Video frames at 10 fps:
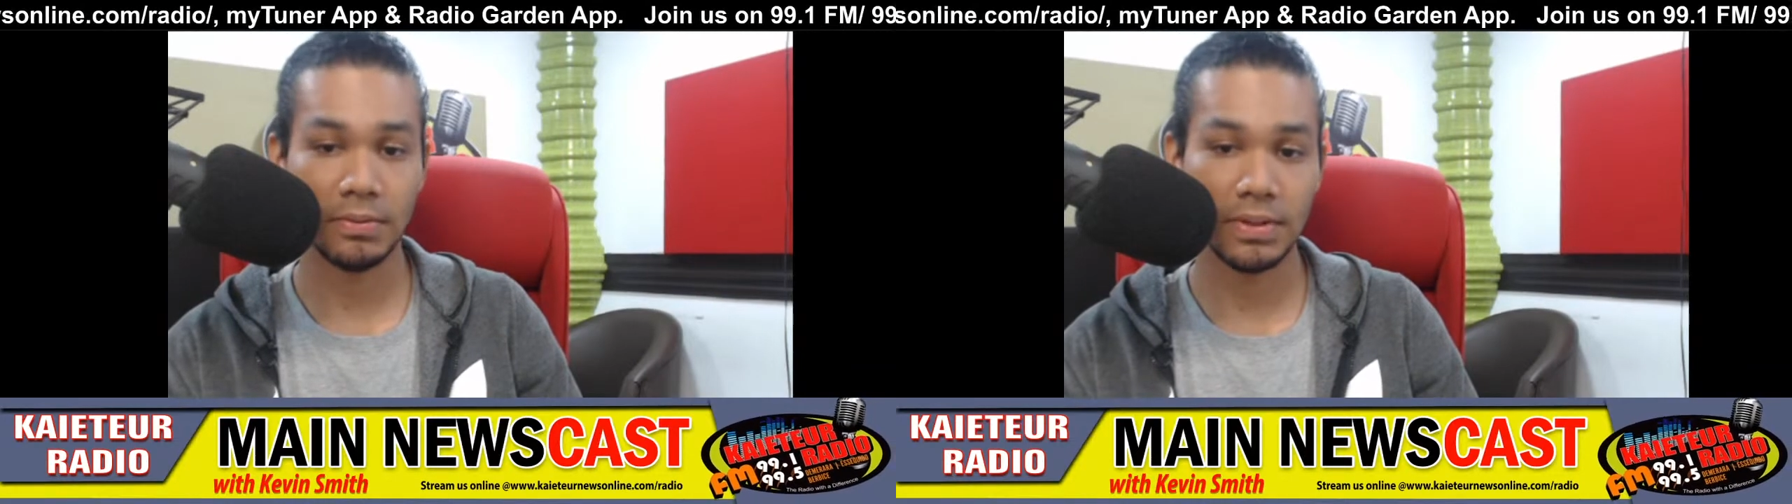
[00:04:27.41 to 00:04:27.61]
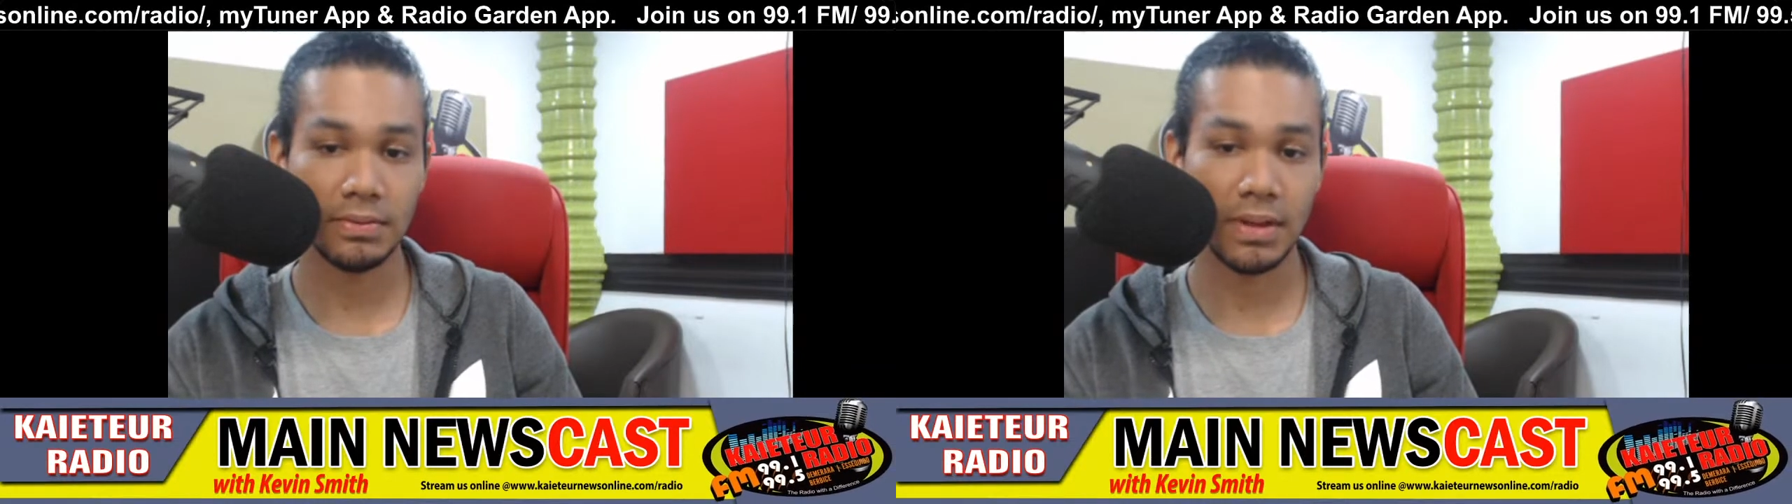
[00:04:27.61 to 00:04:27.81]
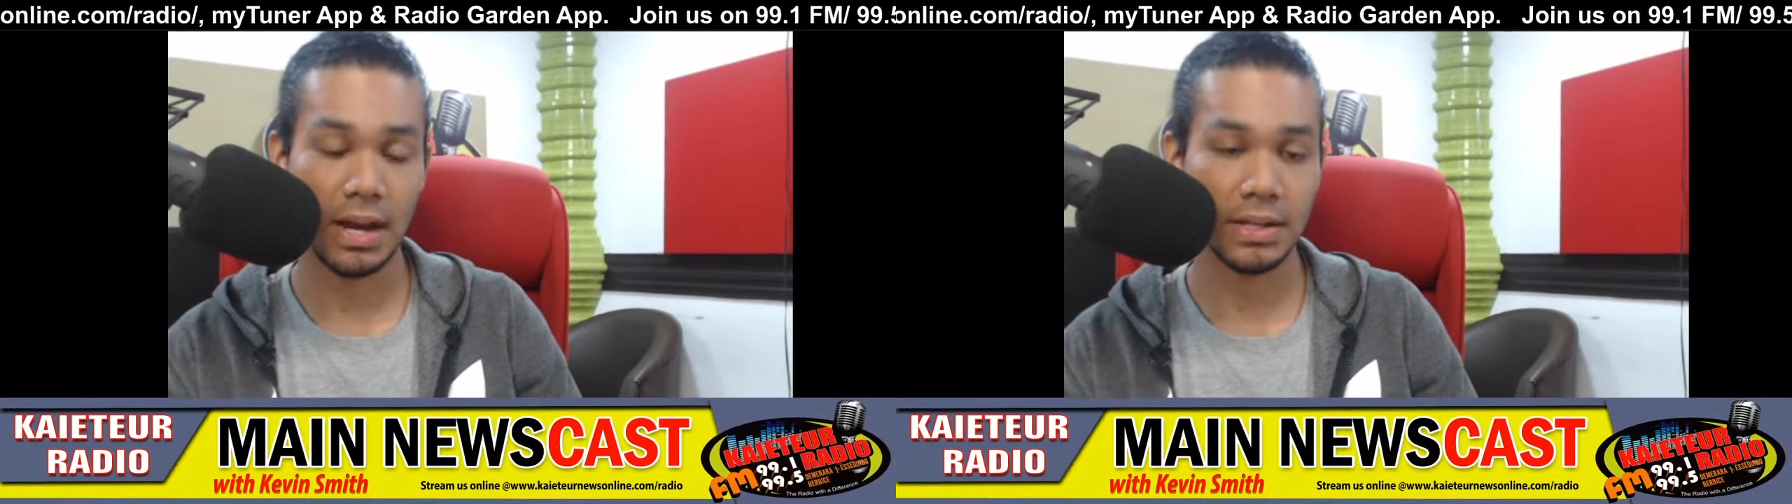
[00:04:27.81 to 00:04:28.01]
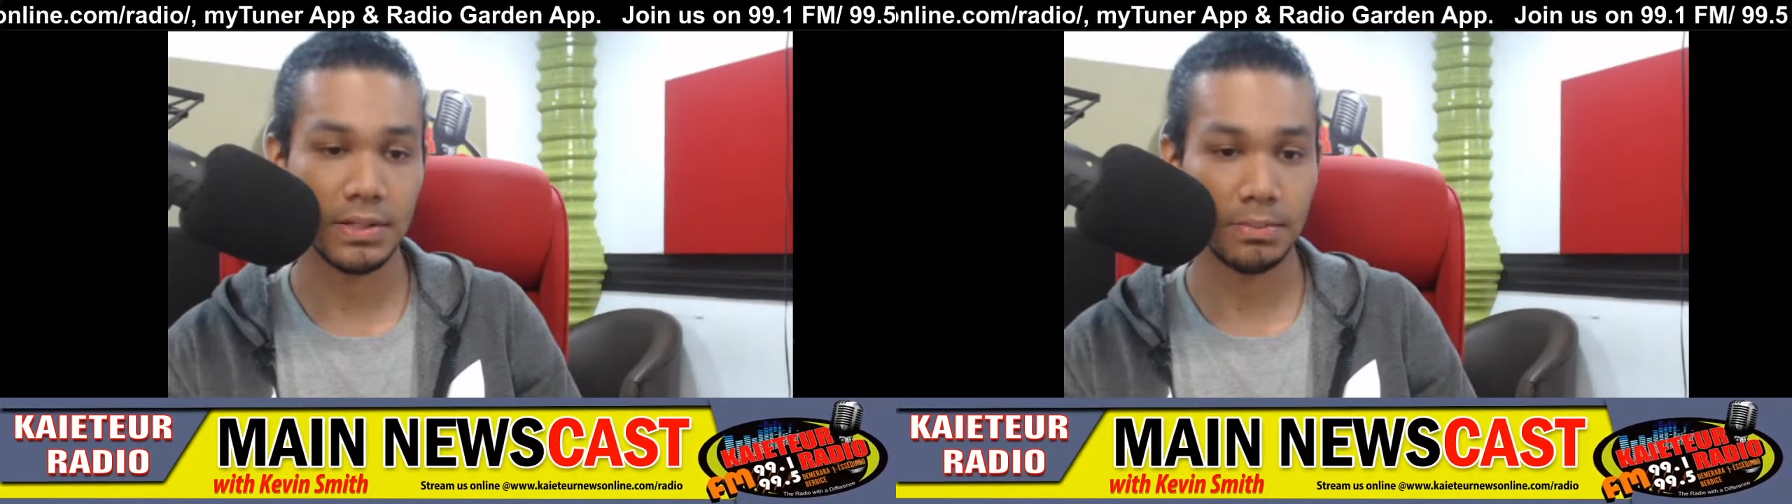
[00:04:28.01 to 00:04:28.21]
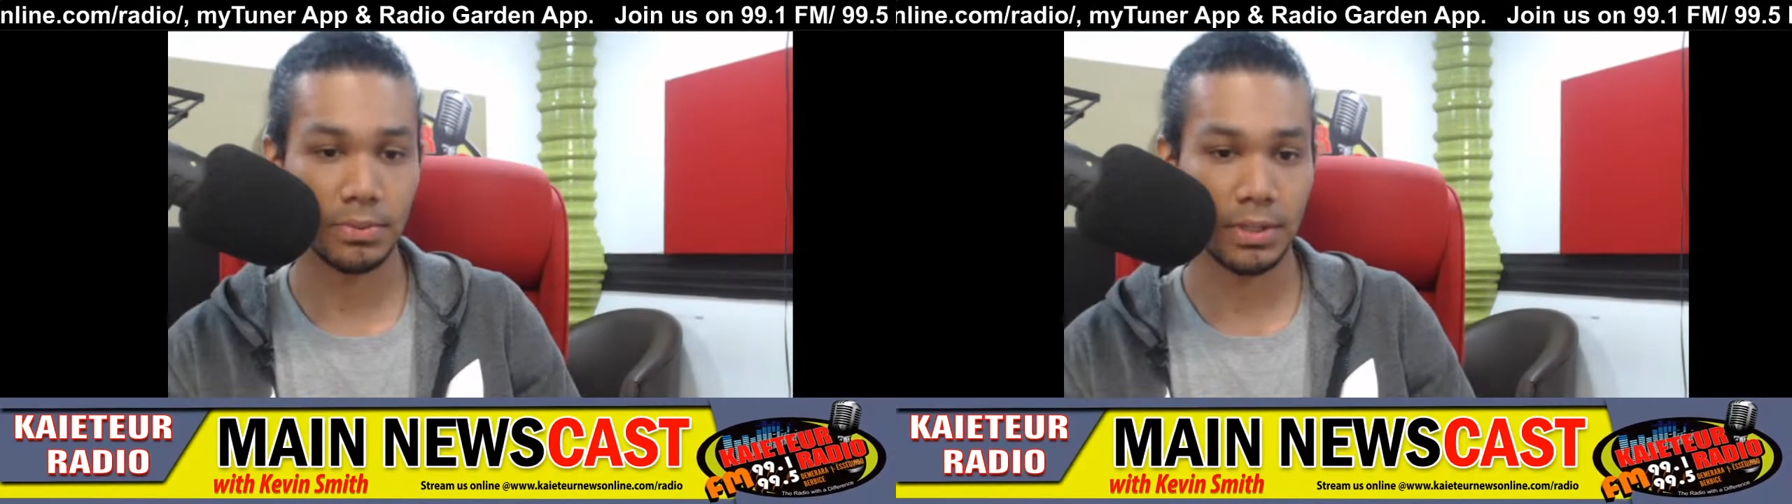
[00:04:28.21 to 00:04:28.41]
feet of
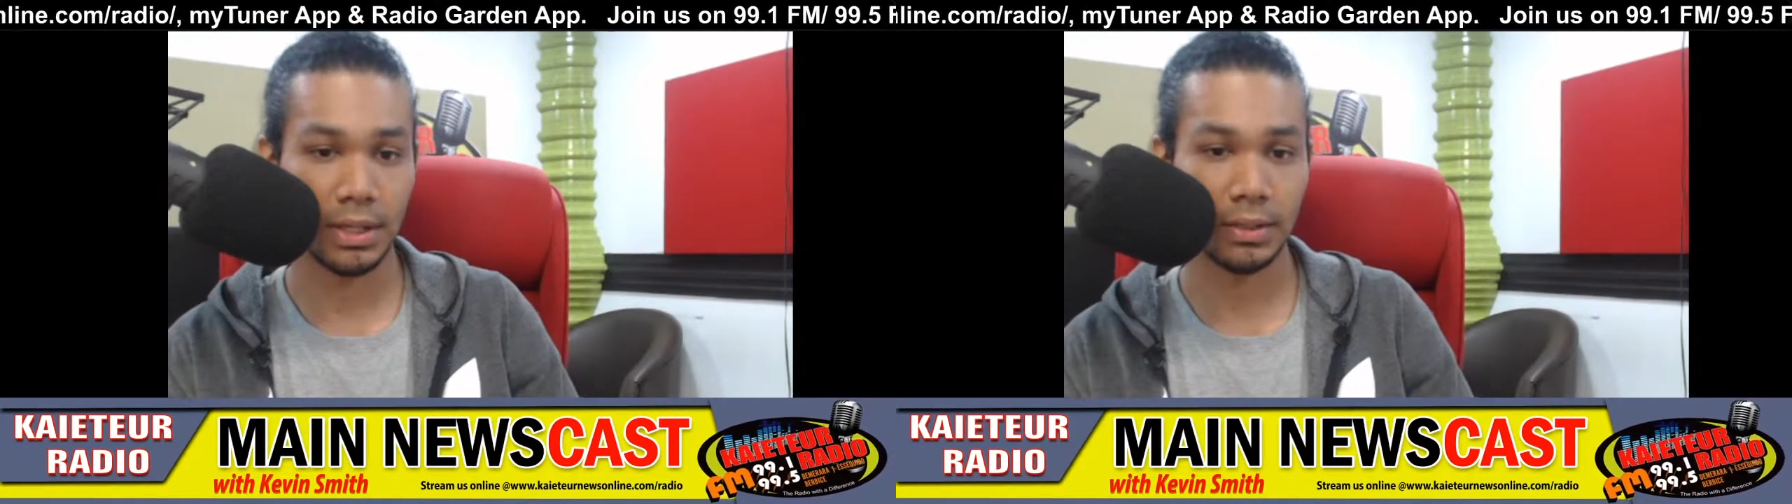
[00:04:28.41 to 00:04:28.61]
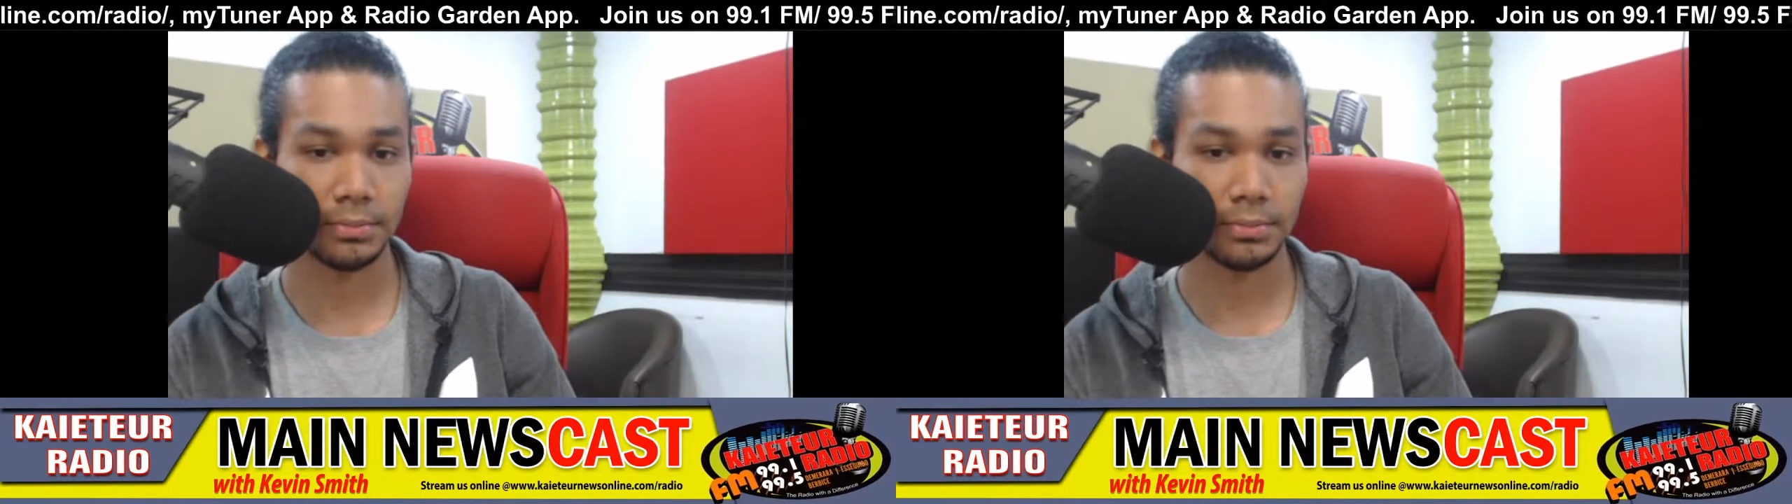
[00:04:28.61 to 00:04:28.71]
gas per day.